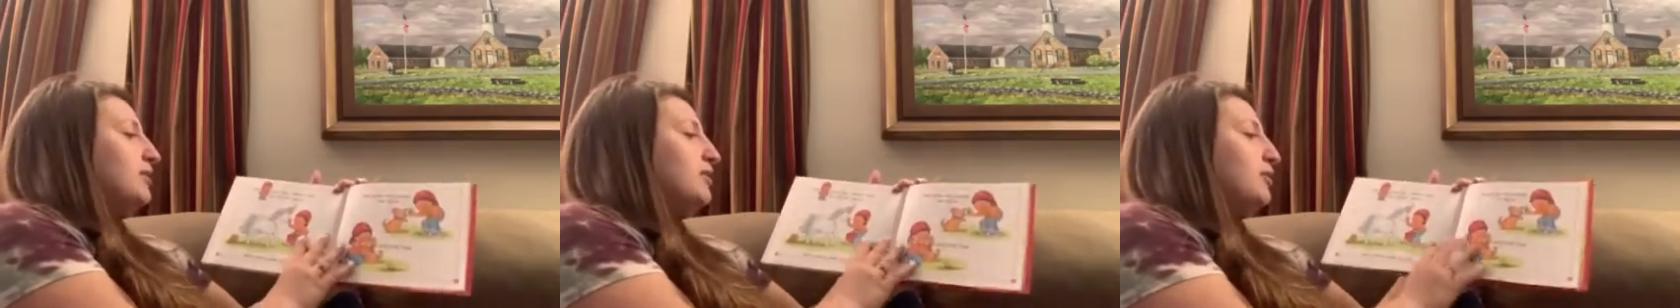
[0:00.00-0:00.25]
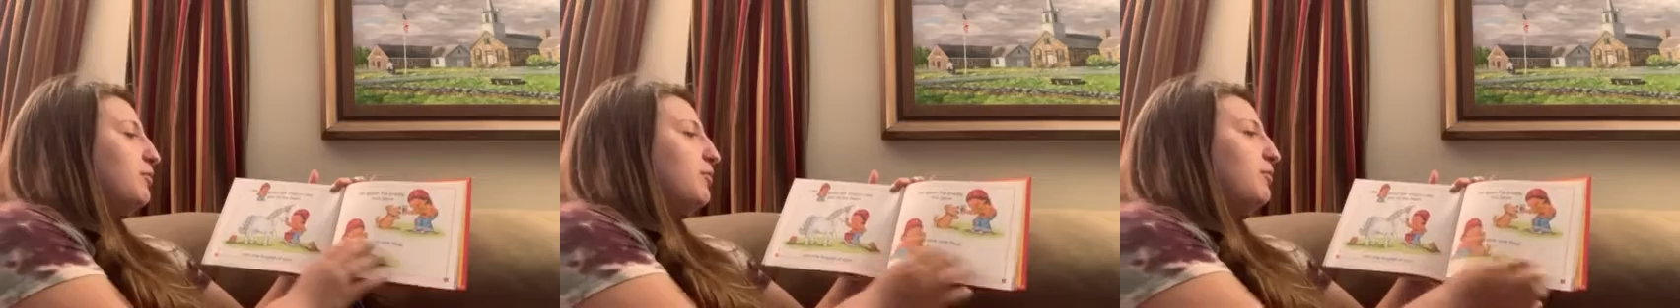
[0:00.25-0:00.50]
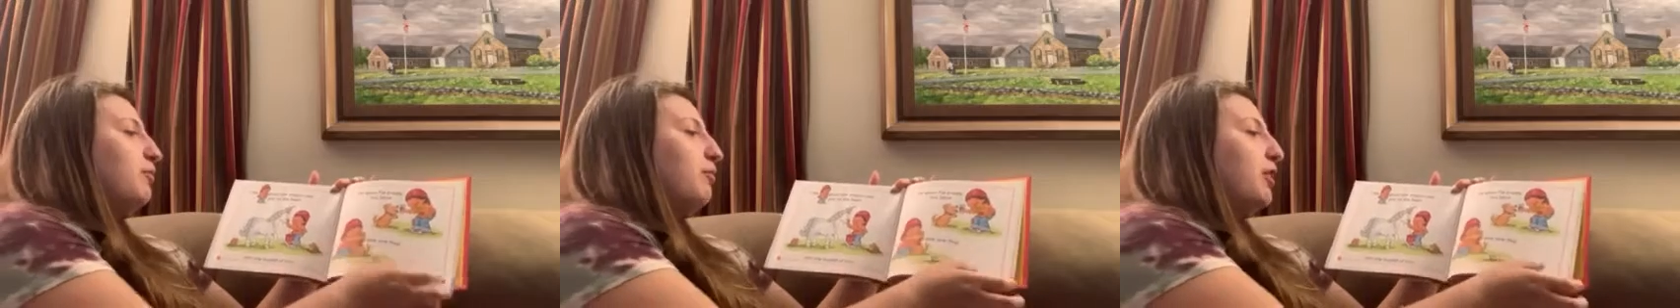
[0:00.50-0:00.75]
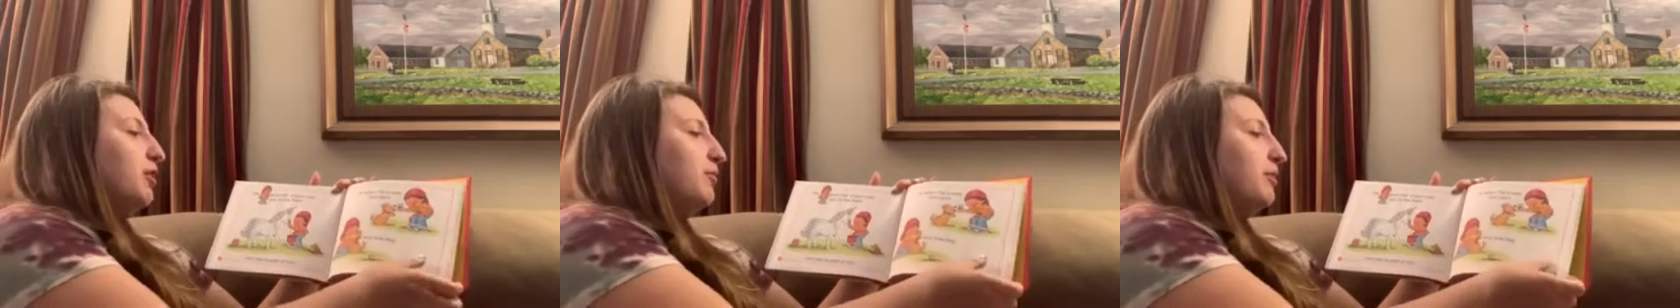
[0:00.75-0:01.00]
the
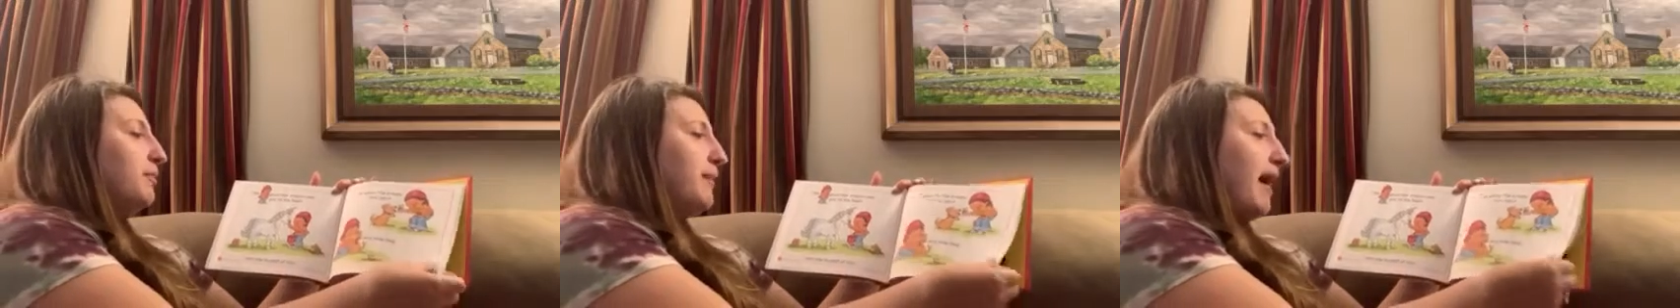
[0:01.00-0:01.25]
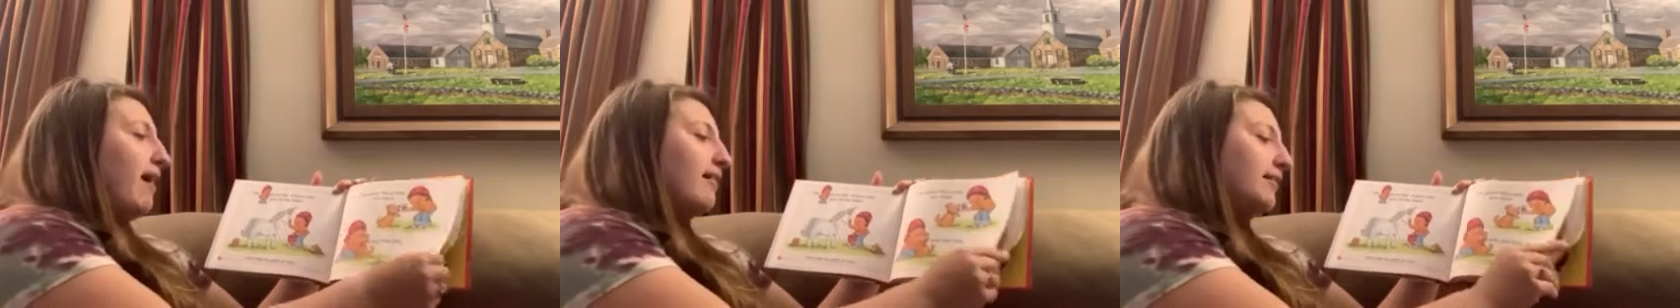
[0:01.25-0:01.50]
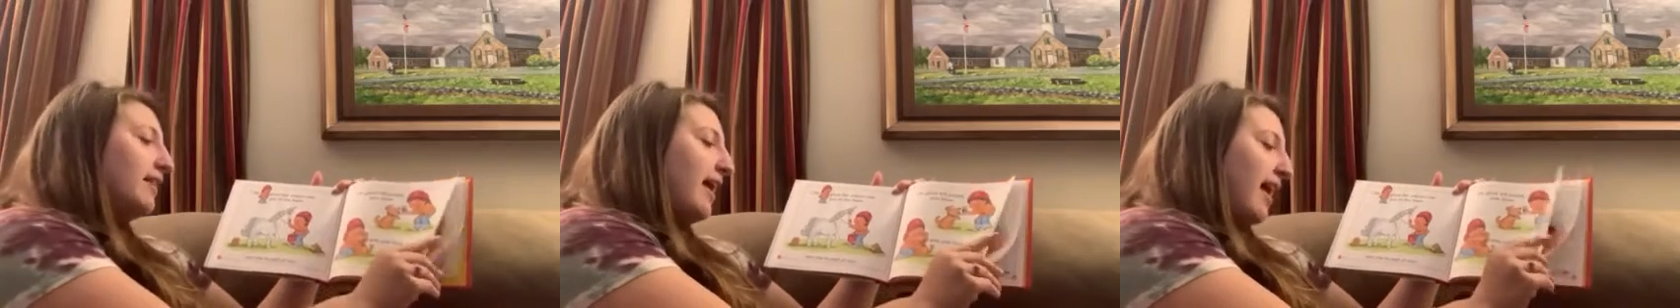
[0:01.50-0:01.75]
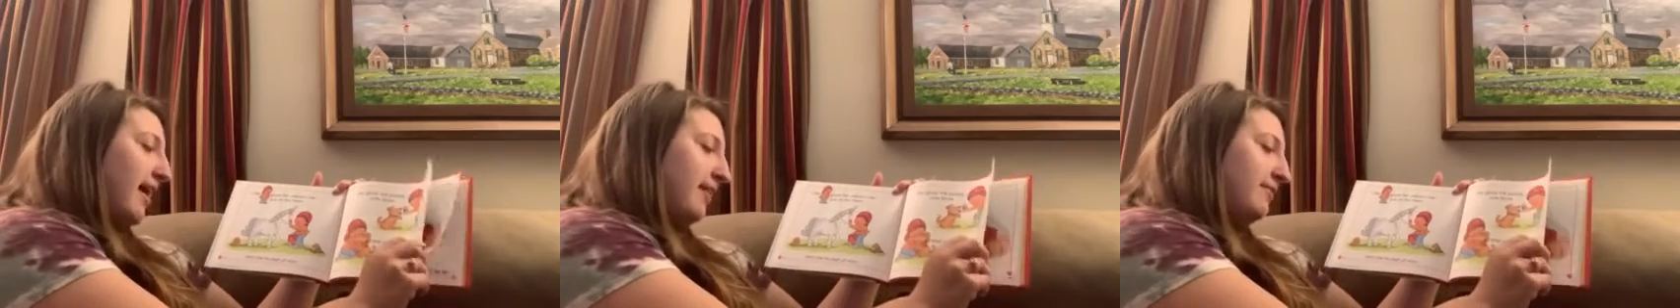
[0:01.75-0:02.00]
unicorn one pat on the
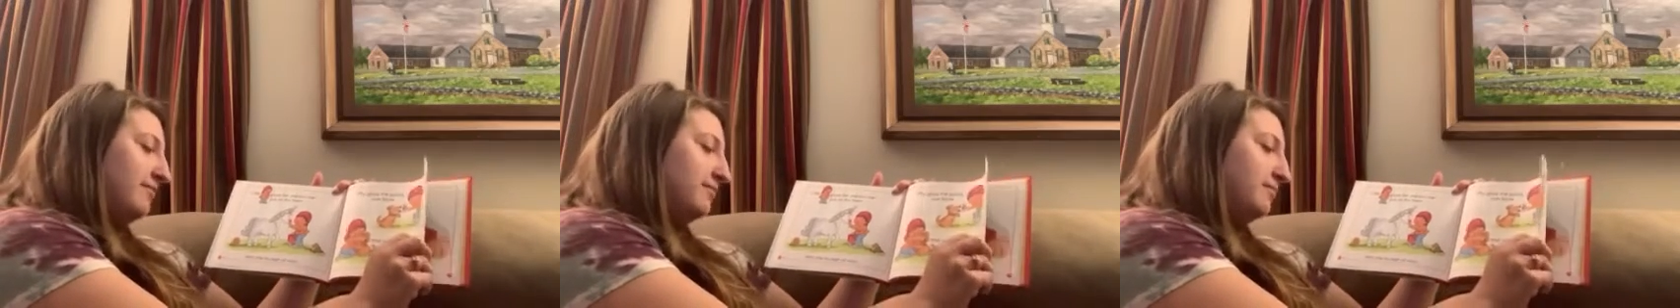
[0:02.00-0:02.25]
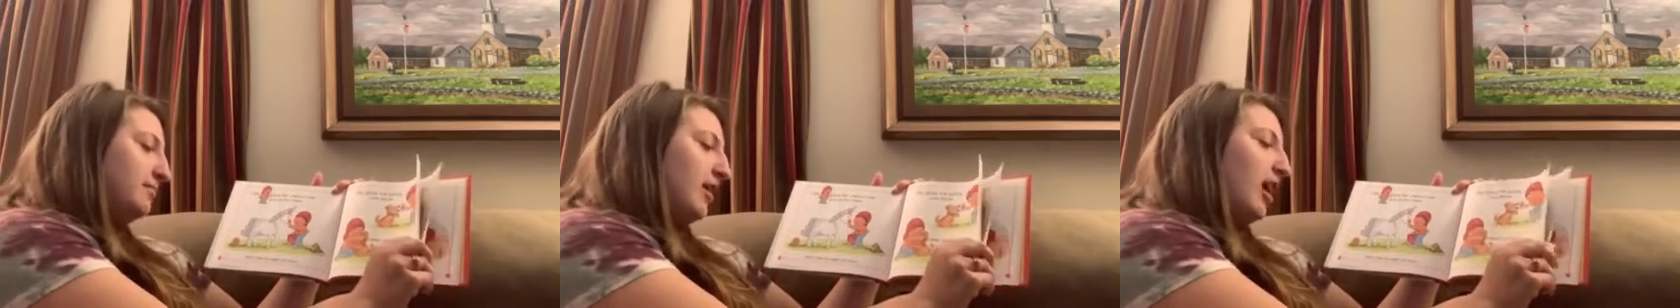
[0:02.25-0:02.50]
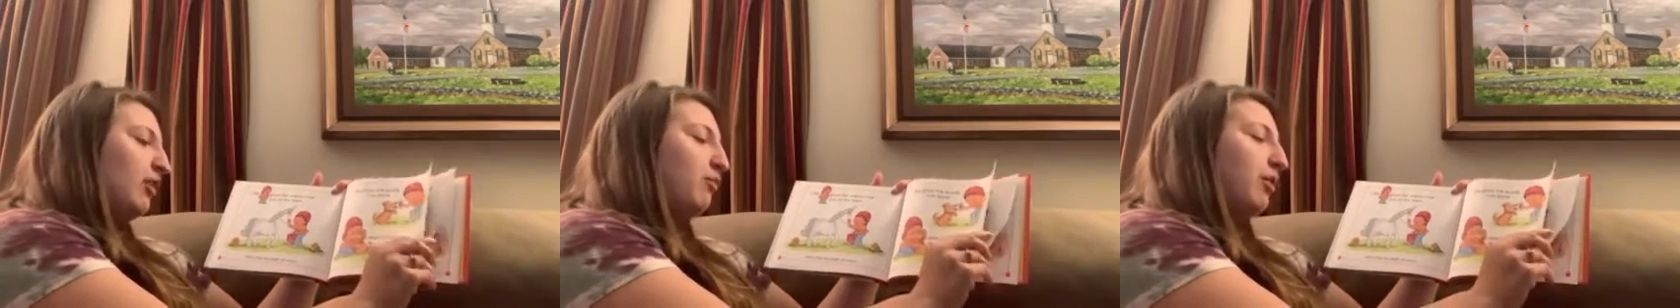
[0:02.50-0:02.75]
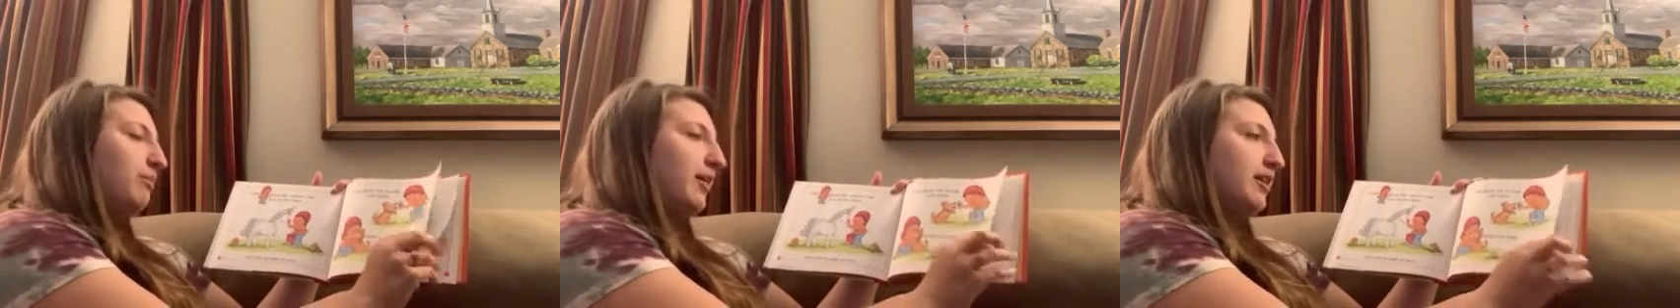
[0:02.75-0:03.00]
head and
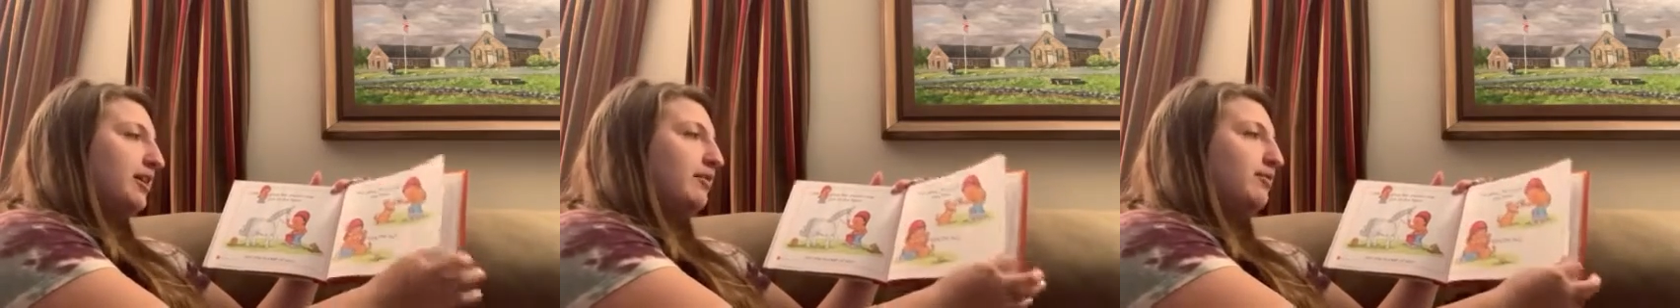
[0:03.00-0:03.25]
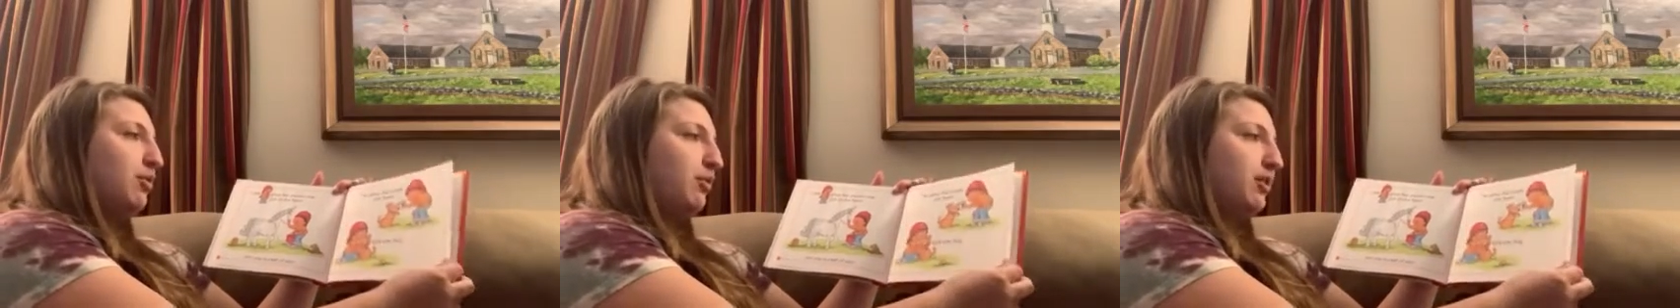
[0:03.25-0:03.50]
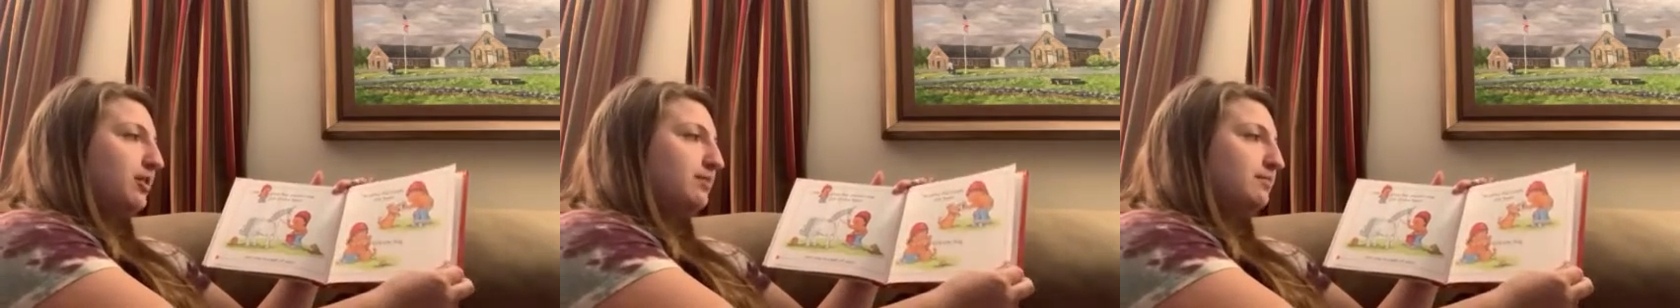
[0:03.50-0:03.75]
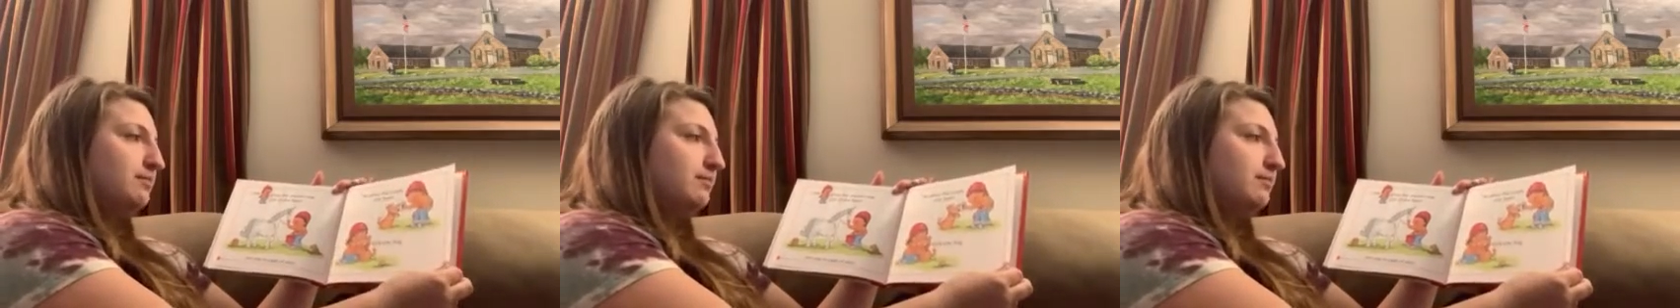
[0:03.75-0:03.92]
one bucket of corn.